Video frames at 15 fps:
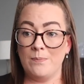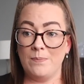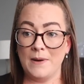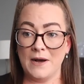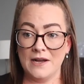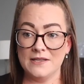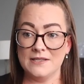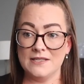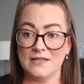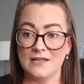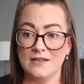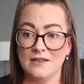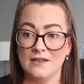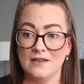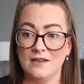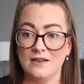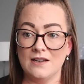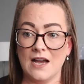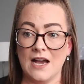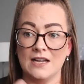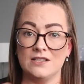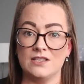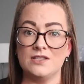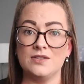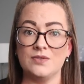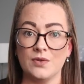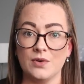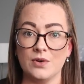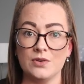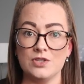But I just
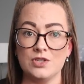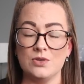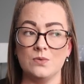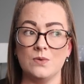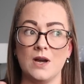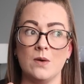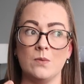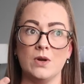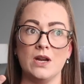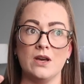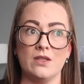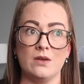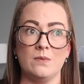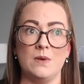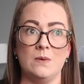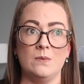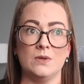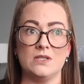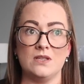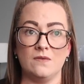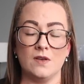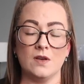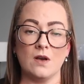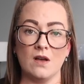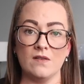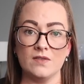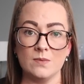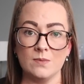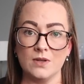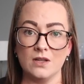thought, do you know what, I want other people to feel
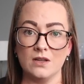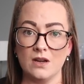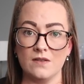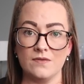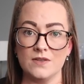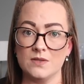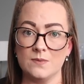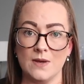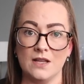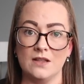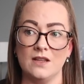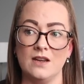comfortable enough as well.